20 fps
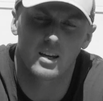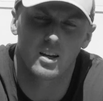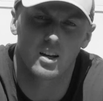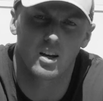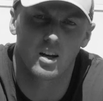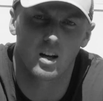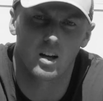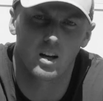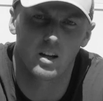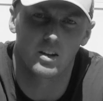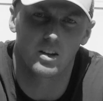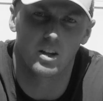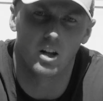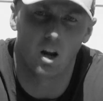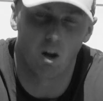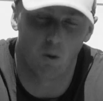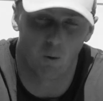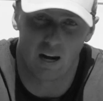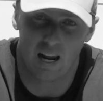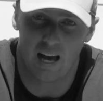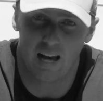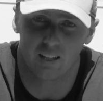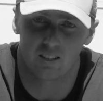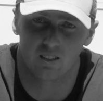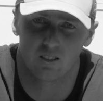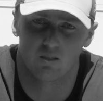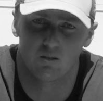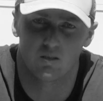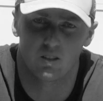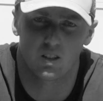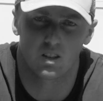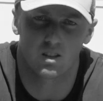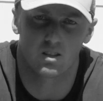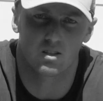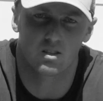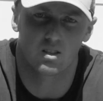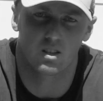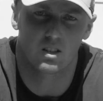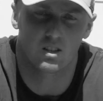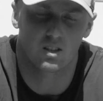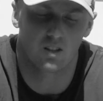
the lower lats as it's